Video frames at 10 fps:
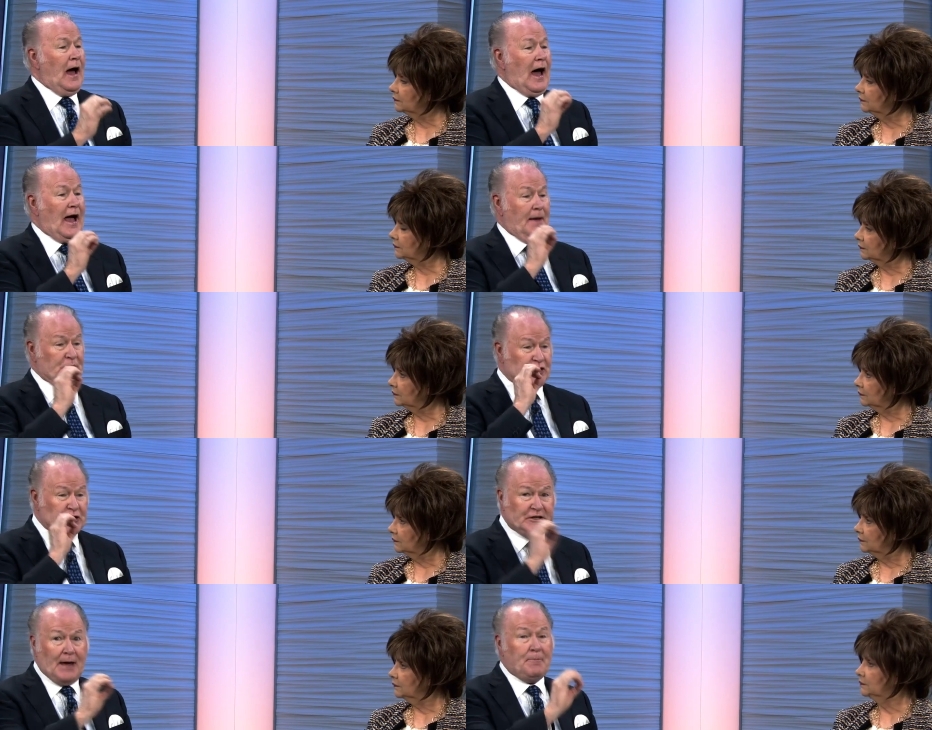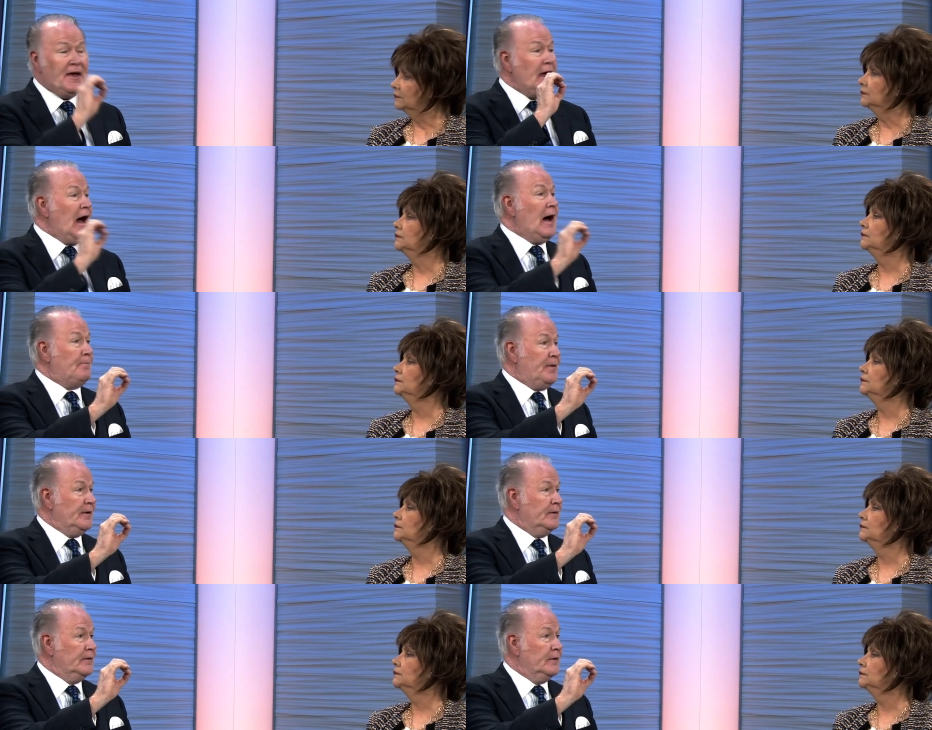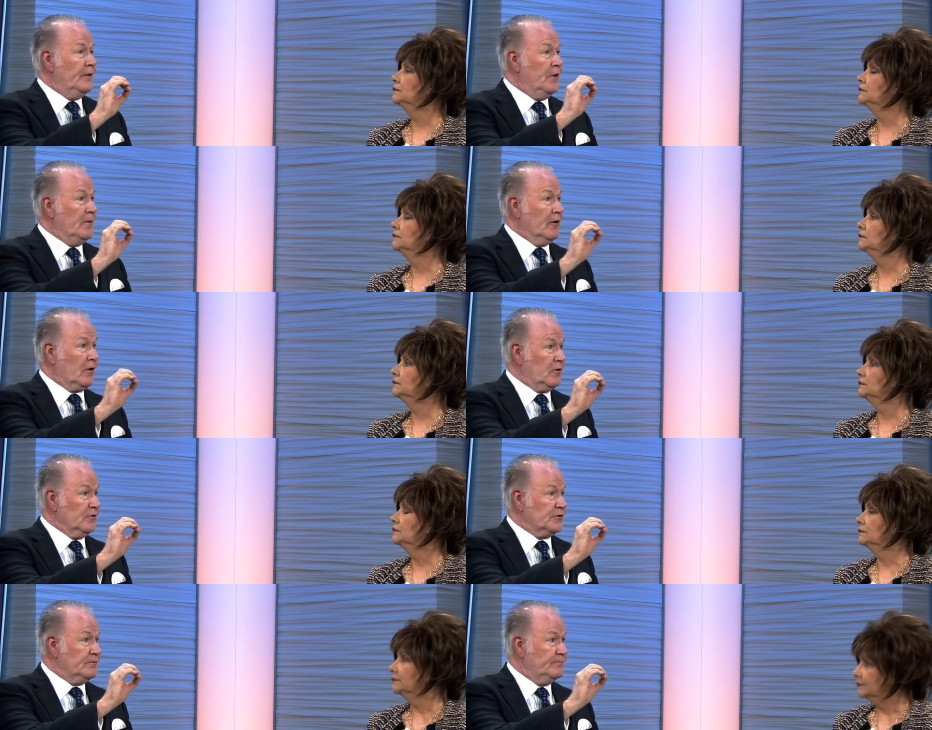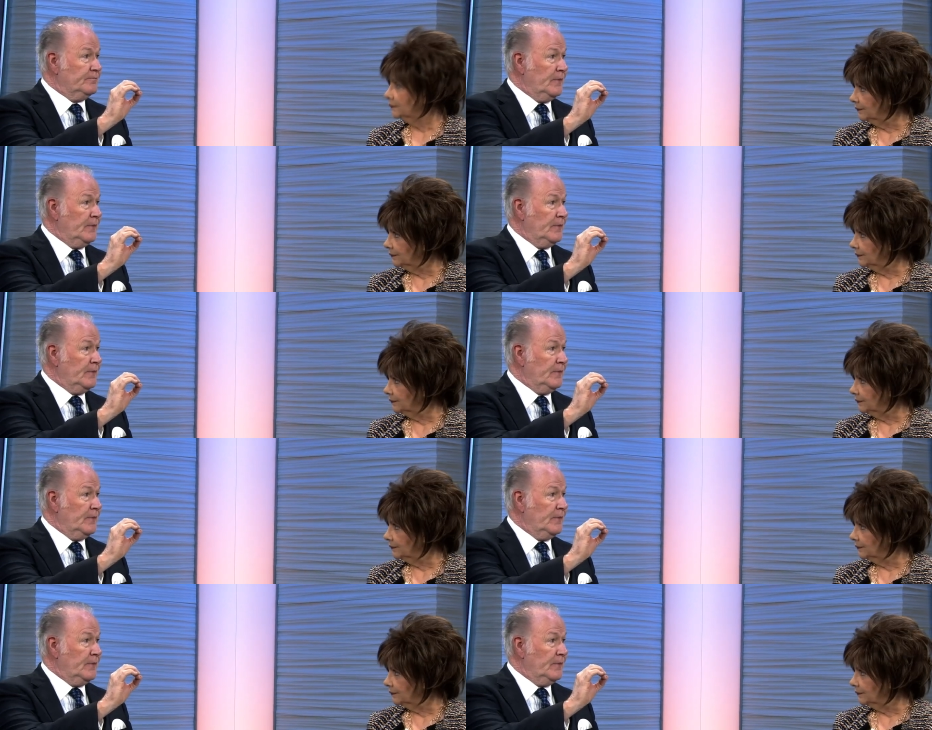Speaker 1: I am stepping up the miracles.